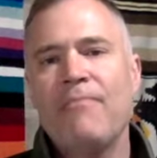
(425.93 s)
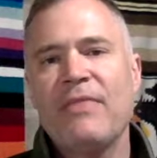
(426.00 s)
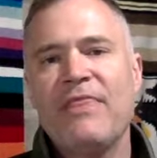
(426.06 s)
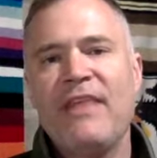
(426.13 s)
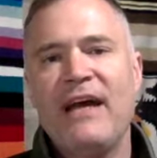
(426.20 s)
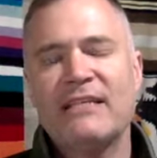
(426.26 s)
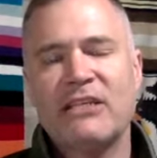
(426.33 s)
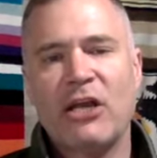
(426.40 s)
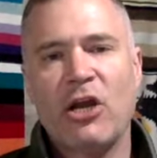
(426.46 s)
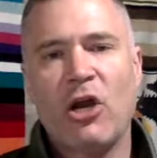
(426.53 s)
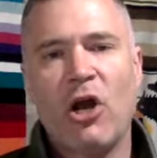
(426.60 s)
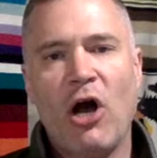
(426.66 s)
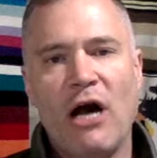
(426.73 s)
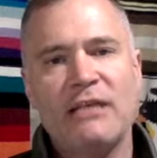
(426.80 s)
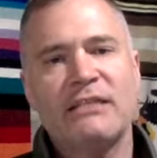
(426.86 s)
That's going to
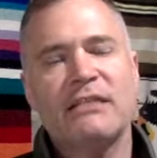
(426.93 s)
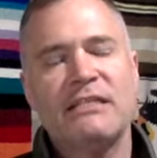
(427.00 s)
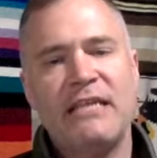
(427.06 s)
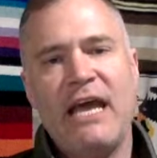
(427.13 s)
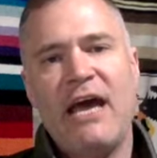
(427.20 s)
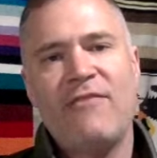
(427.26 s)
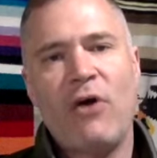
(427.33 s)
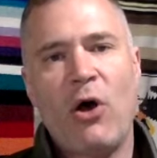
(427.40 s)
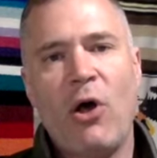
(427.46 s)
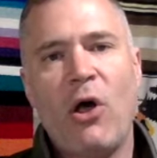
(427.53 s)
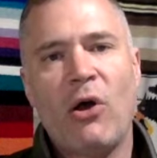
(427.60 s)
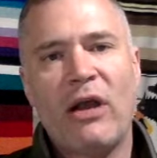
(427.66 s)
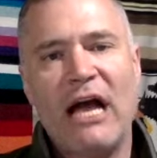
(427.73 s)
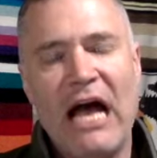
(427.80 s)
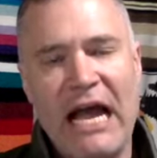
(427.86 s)
cause us to have
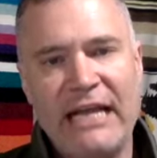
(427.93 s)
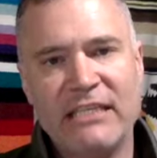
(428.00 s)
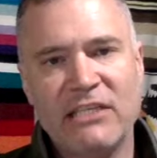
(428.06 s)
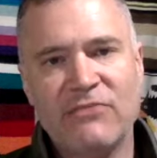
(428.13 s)
all kinds